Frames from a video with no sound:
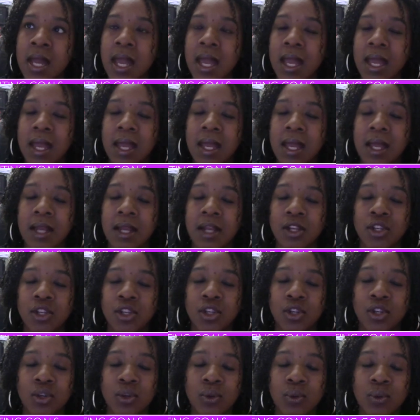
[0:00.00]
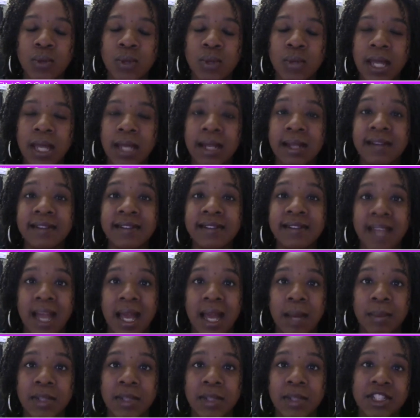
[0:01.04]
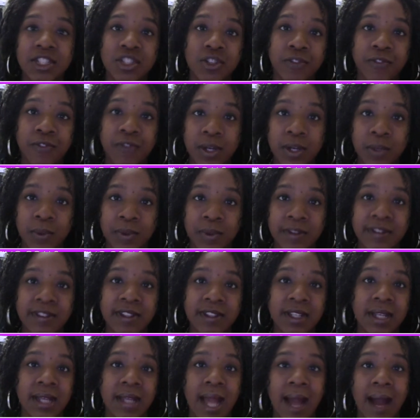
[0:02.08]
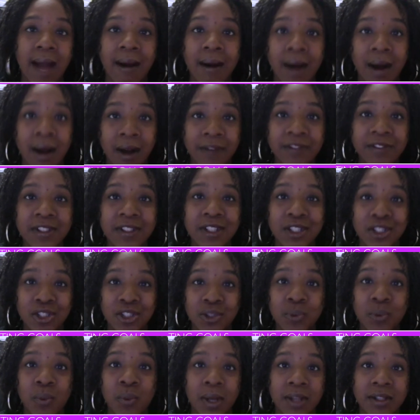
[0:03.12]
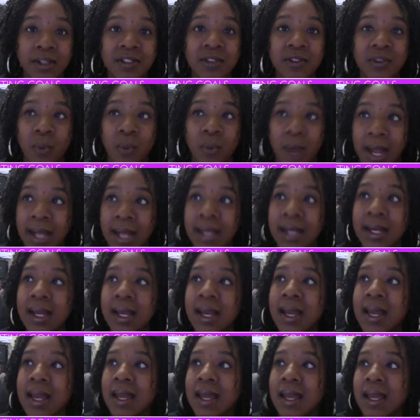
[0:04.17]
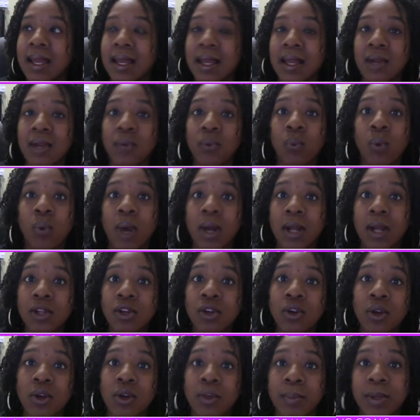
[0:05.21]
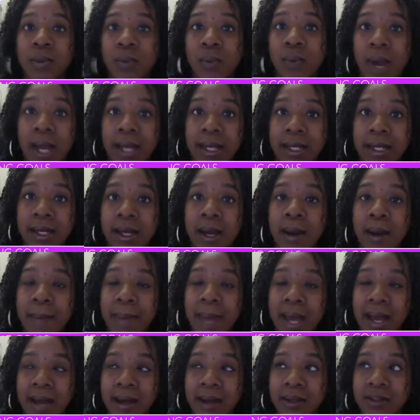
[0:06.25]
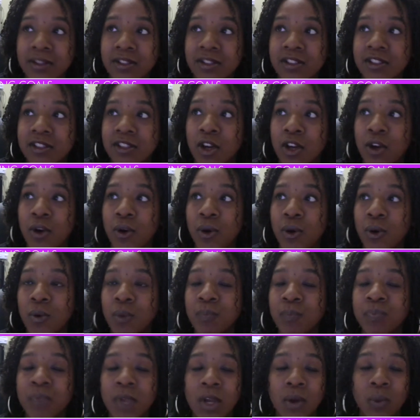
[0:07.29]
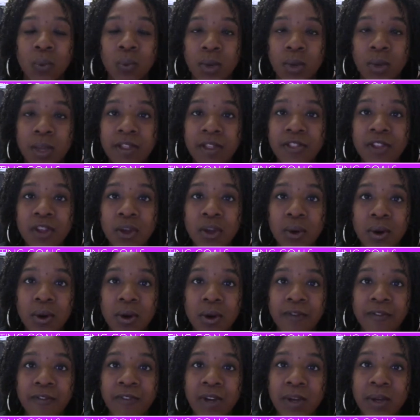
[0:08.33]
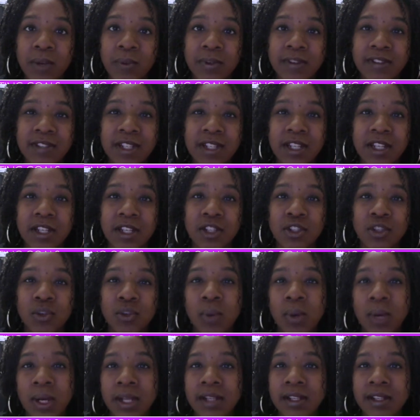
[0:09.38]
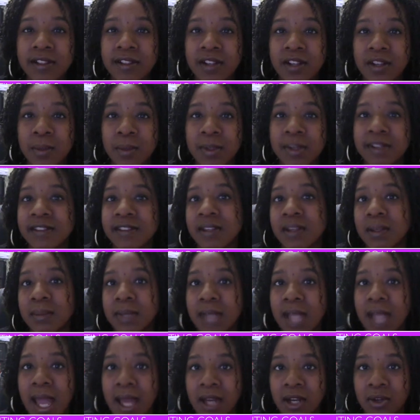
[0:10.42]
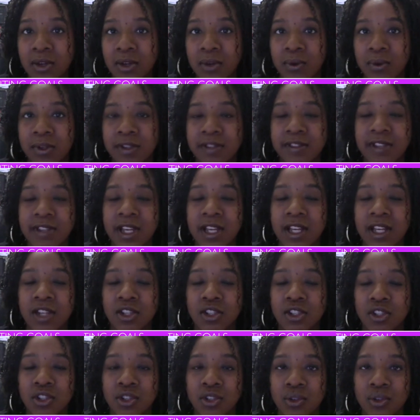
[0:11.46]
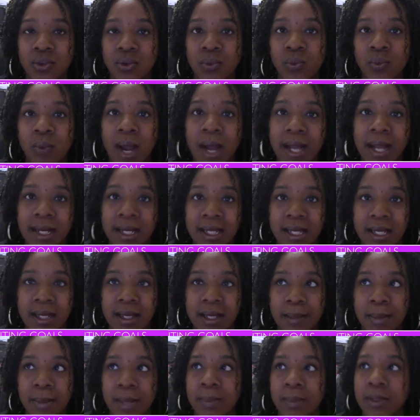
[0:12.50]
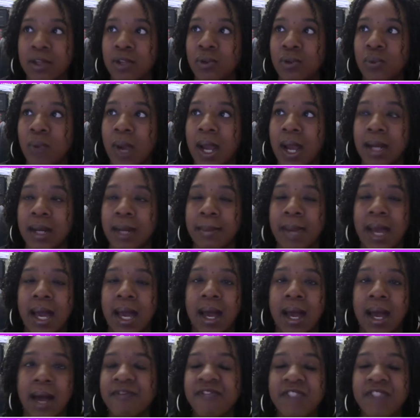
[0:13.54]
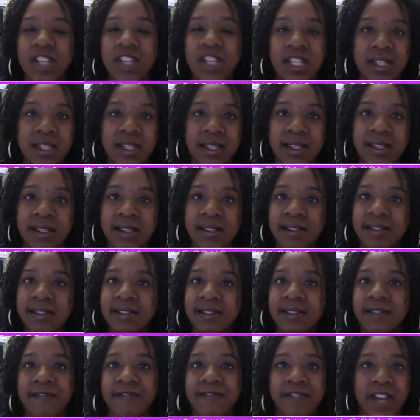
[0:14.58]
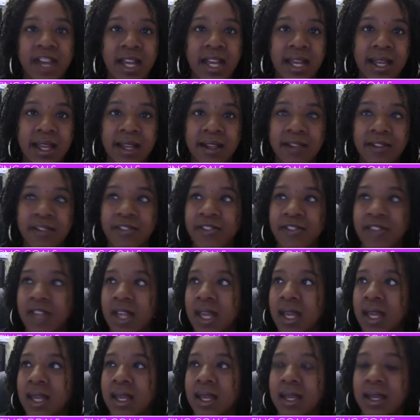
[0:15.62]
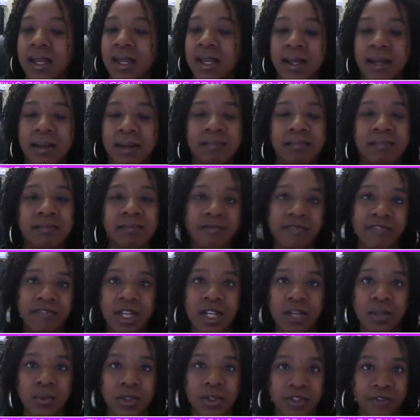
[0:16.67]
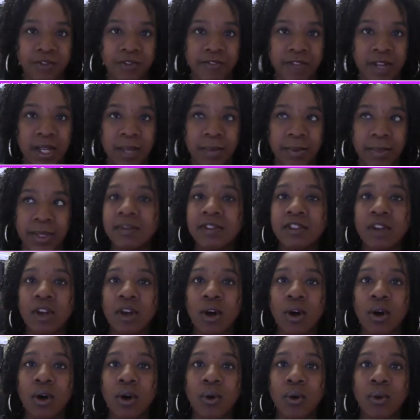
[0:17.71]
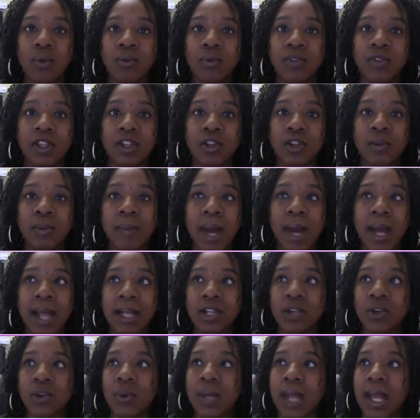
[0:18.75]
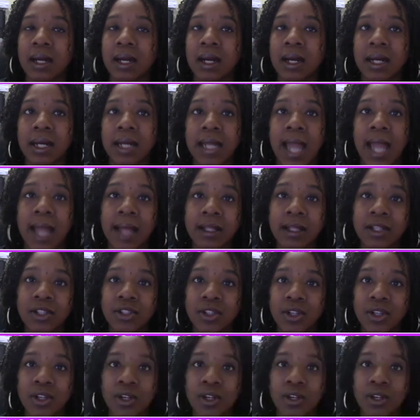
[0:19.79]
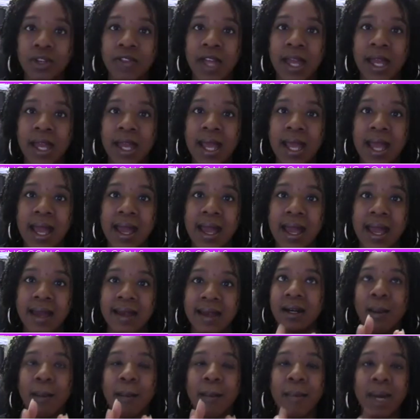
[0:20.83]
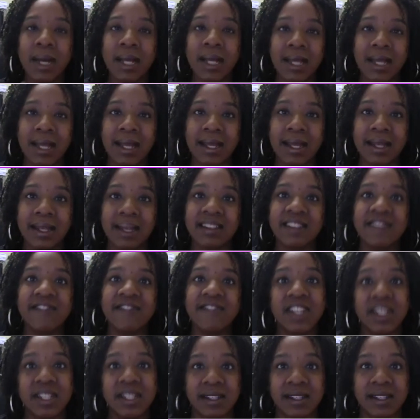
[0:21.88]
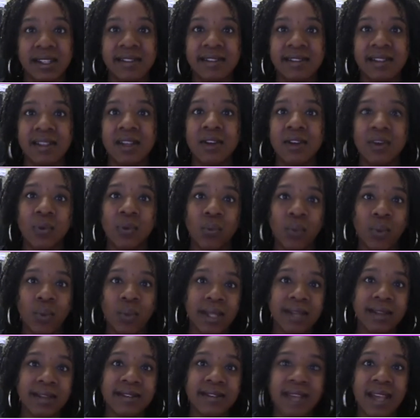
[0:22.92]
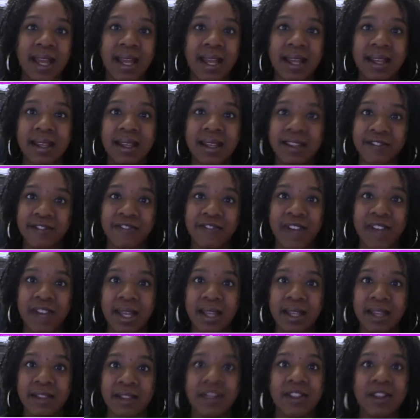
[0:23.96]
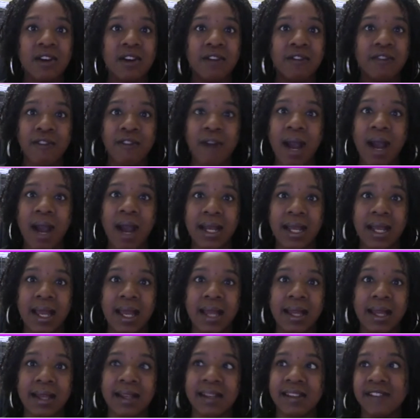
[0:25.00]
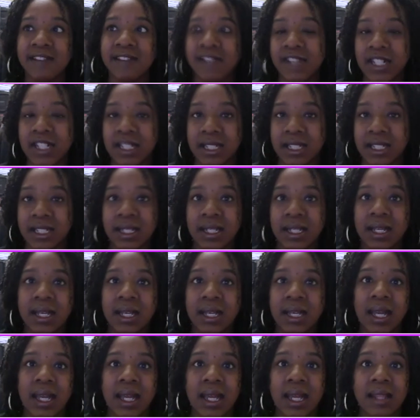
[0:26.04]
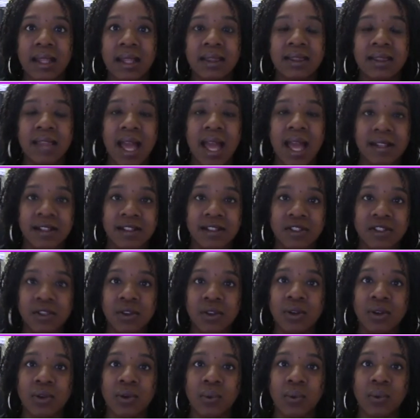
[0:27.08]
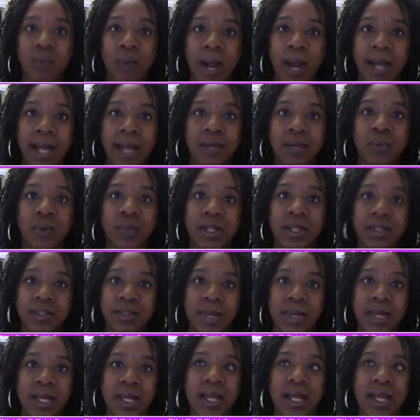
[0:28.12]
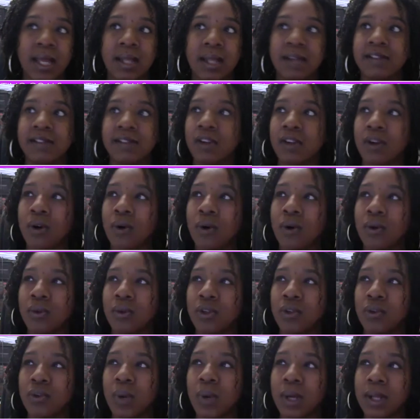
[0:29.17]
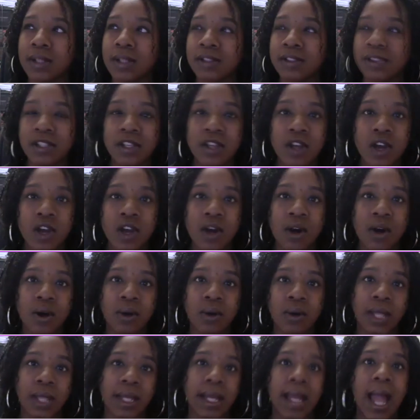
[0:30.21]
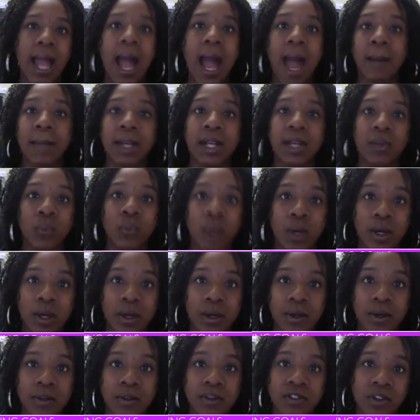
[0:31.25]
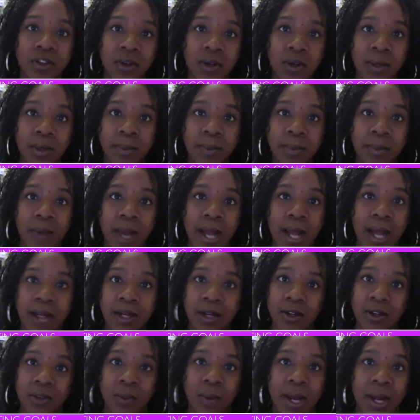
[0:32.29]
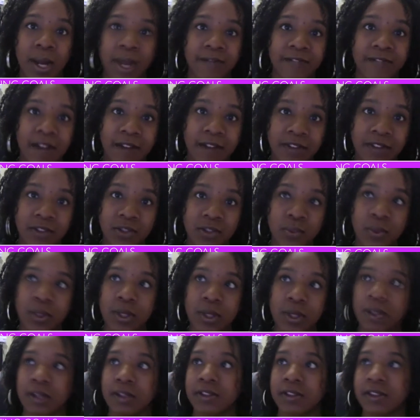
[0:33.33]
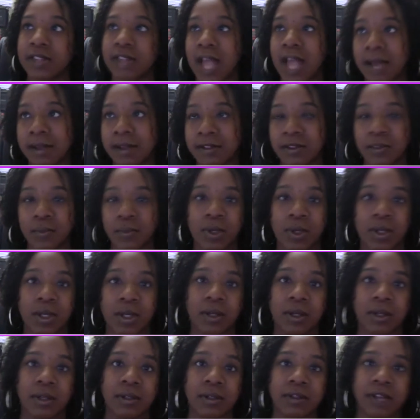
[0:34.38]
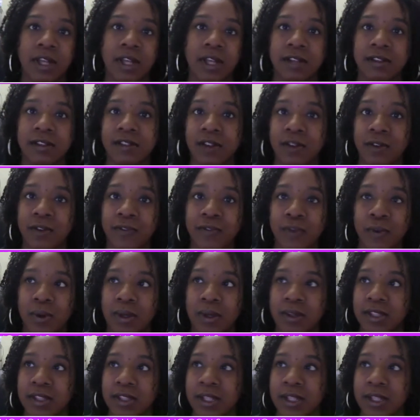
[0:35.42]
And you can establish your frequency, how often you want to write, and what you're going to be writing about. So with your frequency, you want to determine some categories that you write in. Maybe you write about fitness, faith, and fun with your family. So then you might create a calendar that has Monday is fitness, Wednesday is faith, Friday is fun. And that's your writing regimen. And so you want to know like how many words you're going to be writing. Are you writing 500 words, 1,000 words, and so forth?